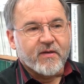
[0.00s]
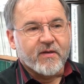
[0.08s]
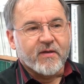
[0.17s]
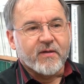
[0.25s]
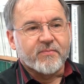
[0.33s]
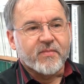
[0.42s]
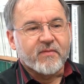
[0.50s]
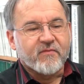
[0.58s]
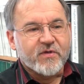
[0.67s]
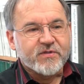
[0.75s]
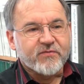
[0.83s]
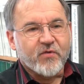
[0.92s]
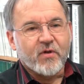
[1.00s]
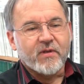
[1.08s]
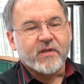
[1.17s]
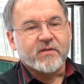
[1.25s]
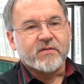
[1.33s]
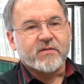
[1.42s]
Uh, first of all,
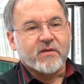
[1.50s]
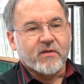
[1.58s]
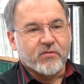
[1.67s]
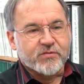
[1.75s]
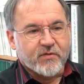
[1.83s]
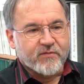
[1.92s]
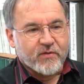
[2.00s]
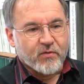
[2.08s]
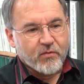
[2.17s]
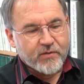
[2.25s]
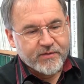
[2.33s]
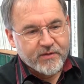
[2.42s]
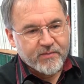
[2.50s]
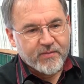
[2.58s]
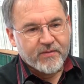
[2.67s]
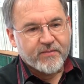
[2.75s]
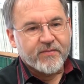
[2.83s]
it uh, goes over the whole term.